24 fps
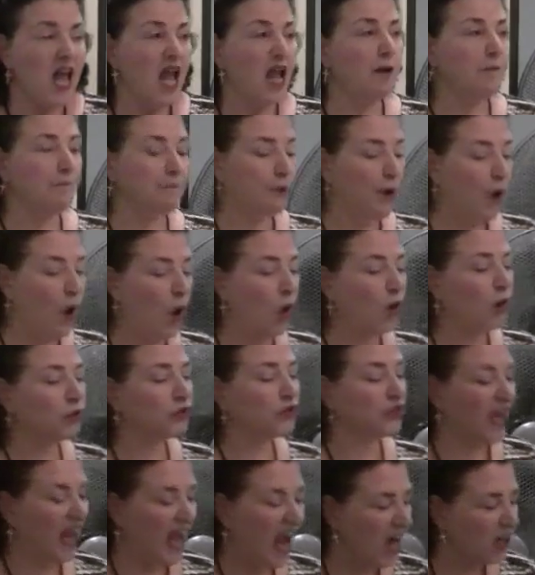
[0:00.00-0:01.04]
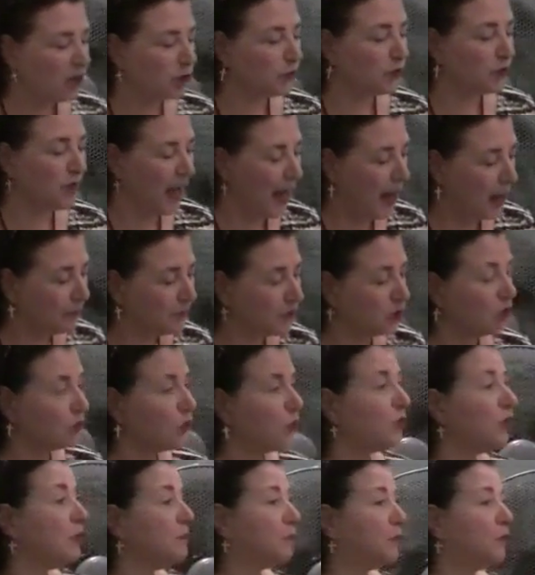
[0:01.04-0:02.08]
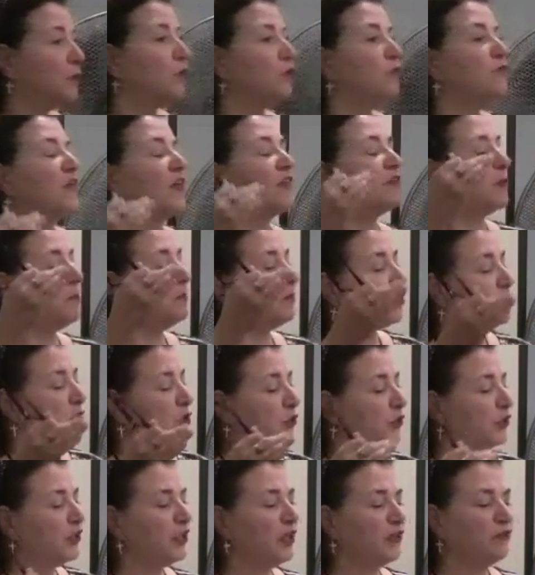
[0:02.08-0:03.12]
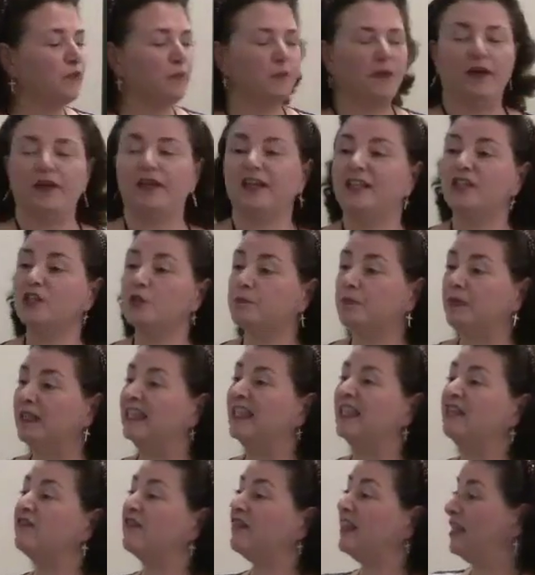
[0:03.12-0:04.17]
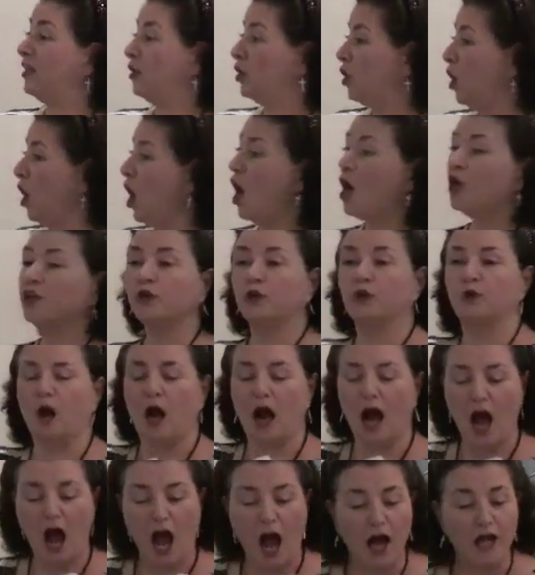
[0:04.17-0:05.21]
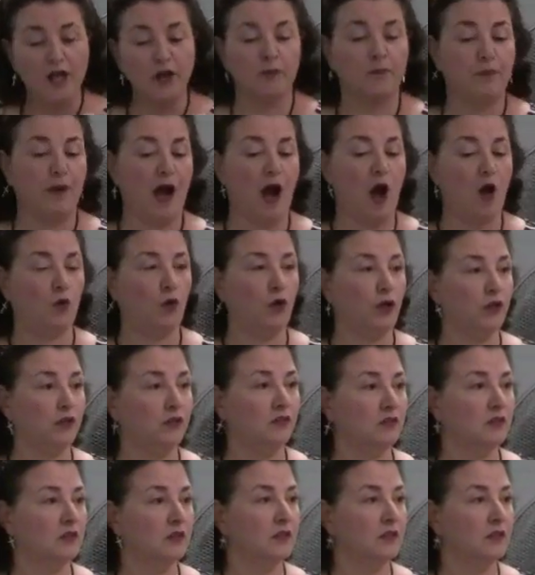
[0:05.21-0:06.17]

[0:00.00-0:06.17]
And polls absolutely prove that the majority of Americans believe in God or a higher power.